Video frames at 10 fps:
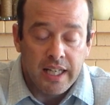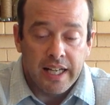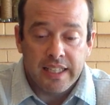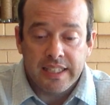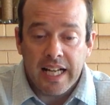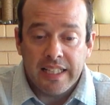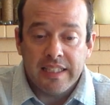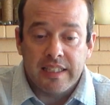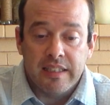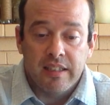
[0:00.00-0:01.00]
And it's that
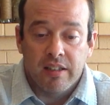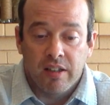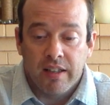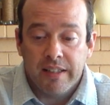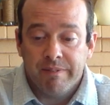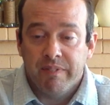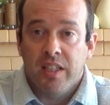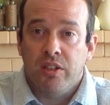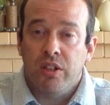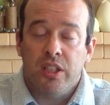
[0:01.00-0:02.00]
easy, all right?
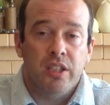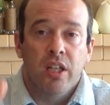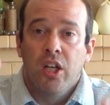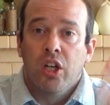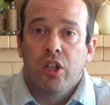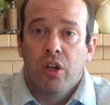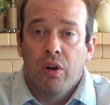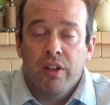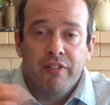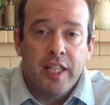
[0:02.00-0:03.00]
So just go
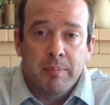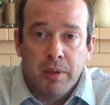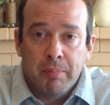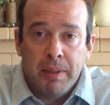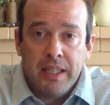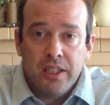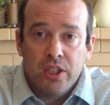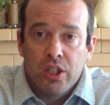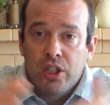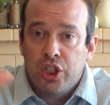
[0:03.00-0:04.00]
to the Facebook page,
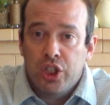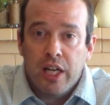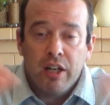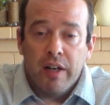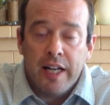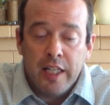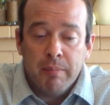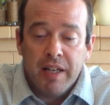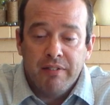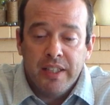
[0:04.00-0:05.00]
share any of
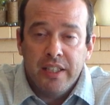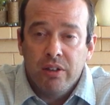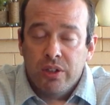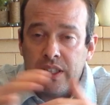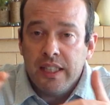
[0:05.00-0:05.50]
my videos.